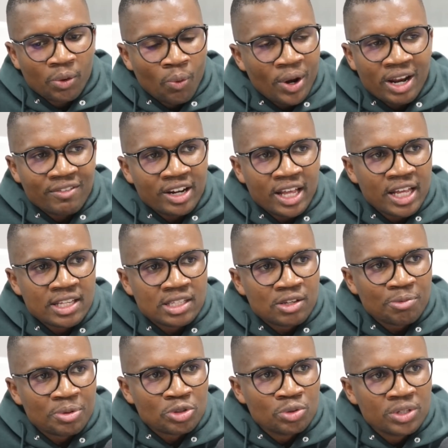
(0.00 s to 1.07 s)
whatever the ANC
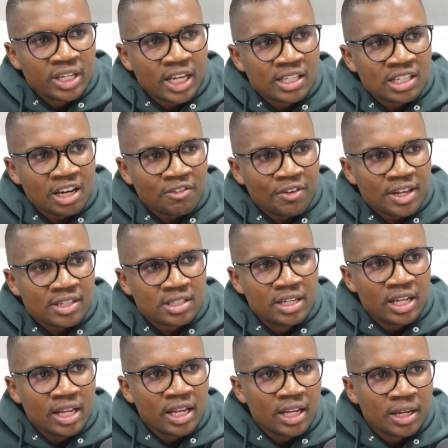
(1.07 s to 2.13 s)
have been doing, the gains are
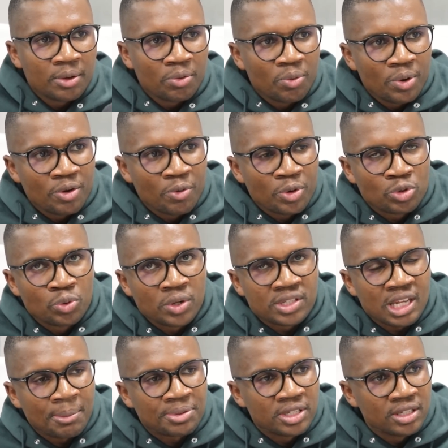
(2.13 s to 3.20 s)
reversed. We're doing
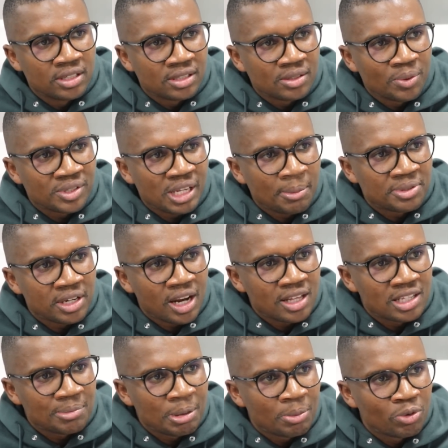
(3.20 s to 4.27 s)
subsidies. We're
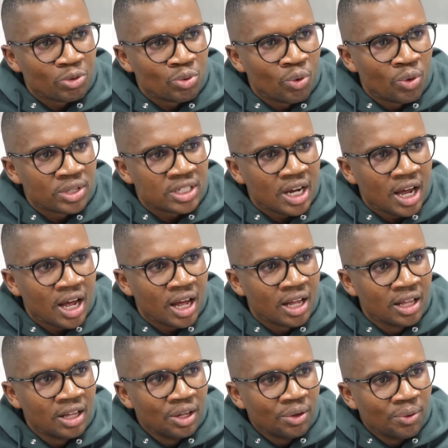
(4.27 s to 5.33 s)
subsidizing people with water.
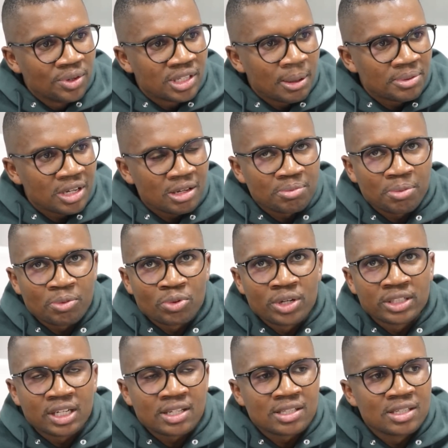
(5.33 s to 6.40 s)
We're subsidizing people
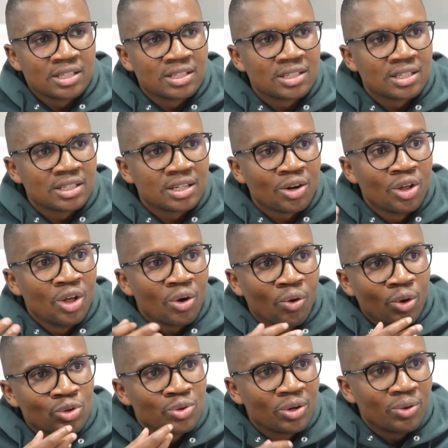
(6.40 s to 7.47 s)
with electricity.
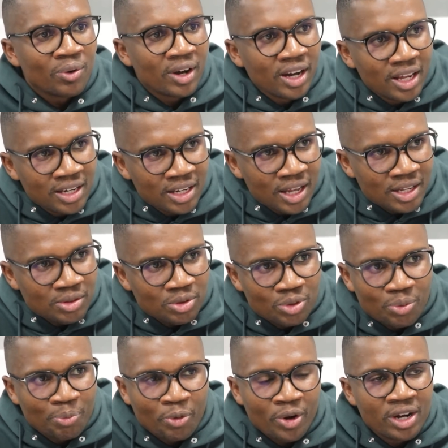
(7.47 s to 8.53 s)
Go to
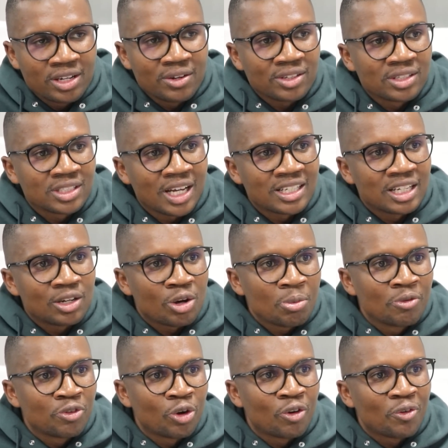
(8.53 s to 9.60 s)
Ekurhuleni,
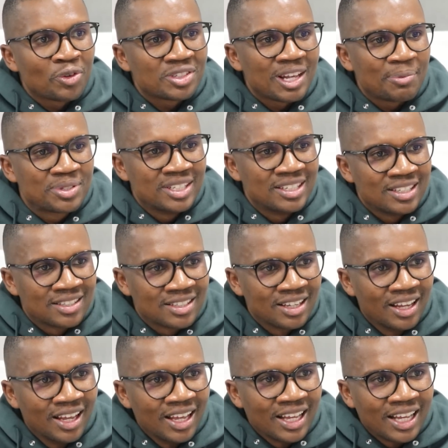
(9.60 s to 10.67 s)
remove all of those
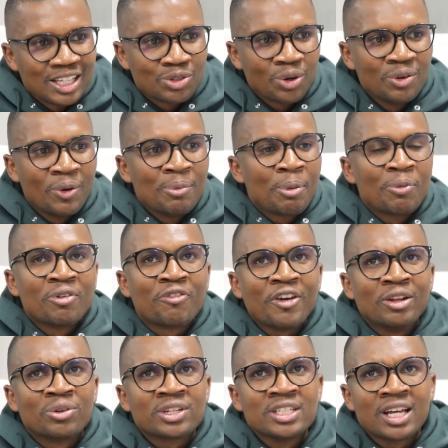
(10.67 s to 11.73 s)
subsidies. It's only when people
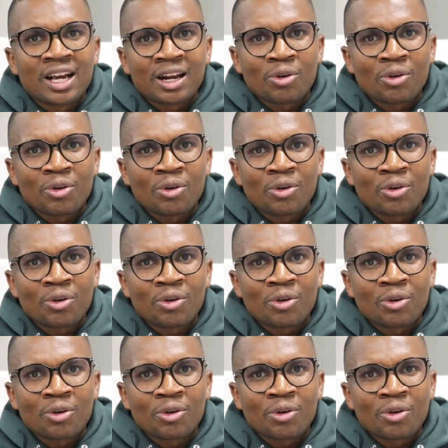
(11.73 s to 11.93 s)
felt that, my